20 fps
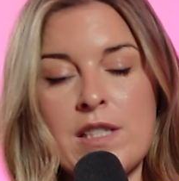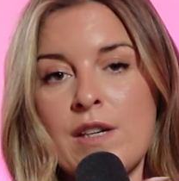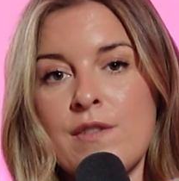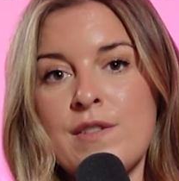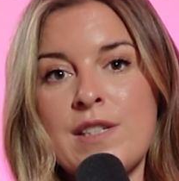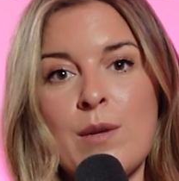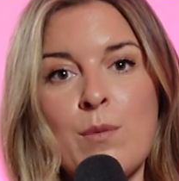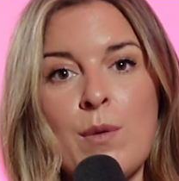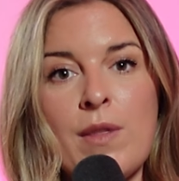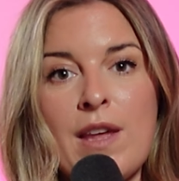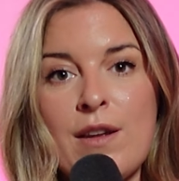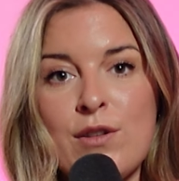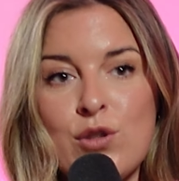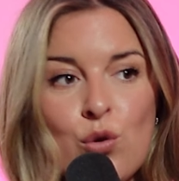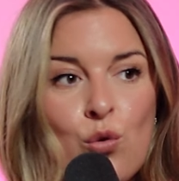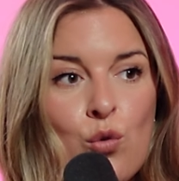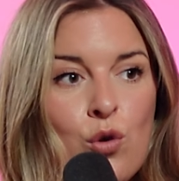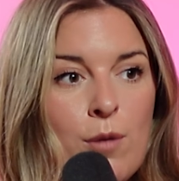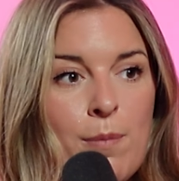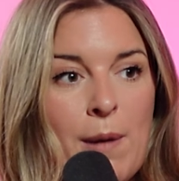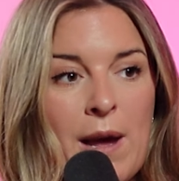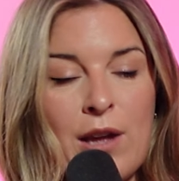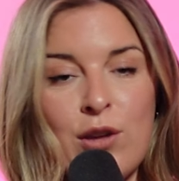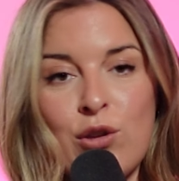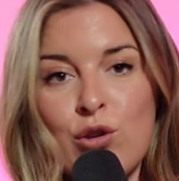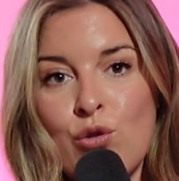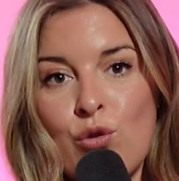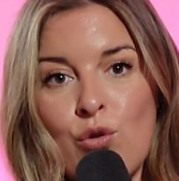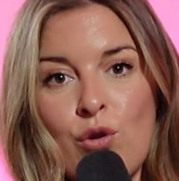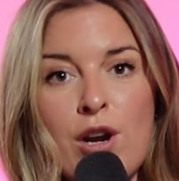I've seen when they talk about
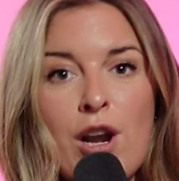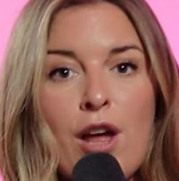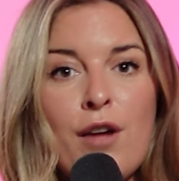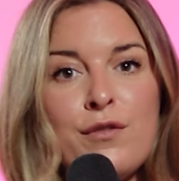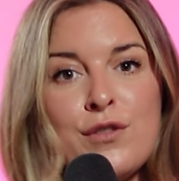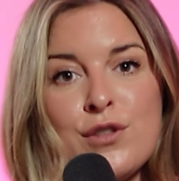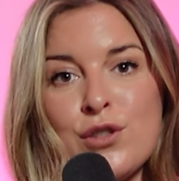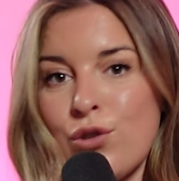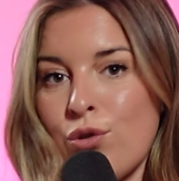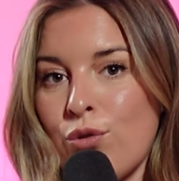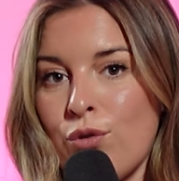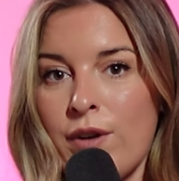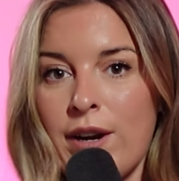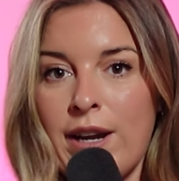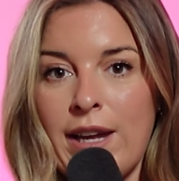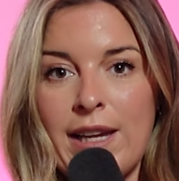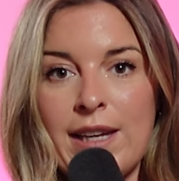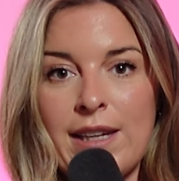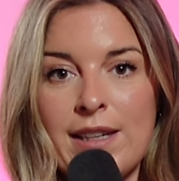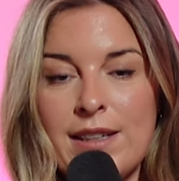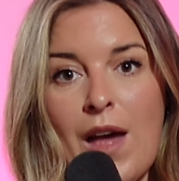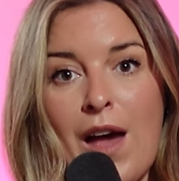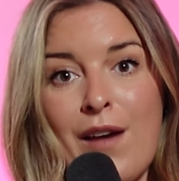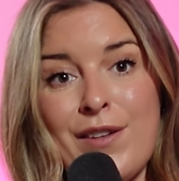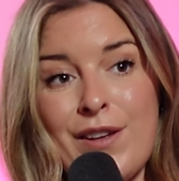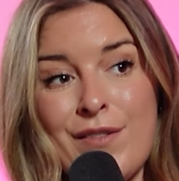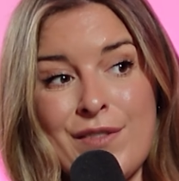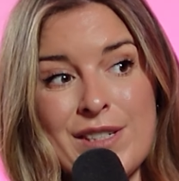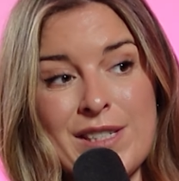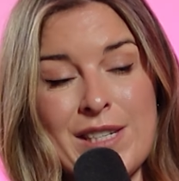your love story. I've
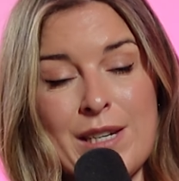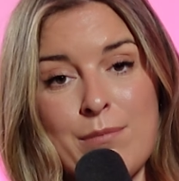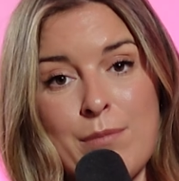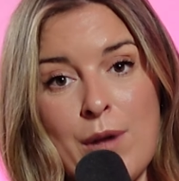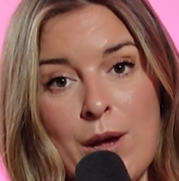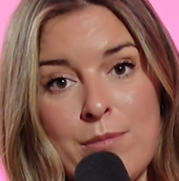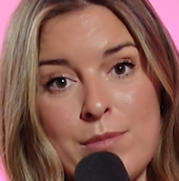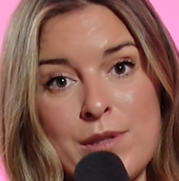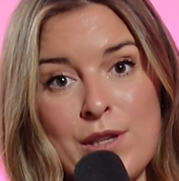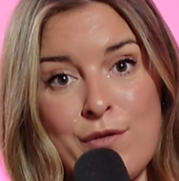even seen mums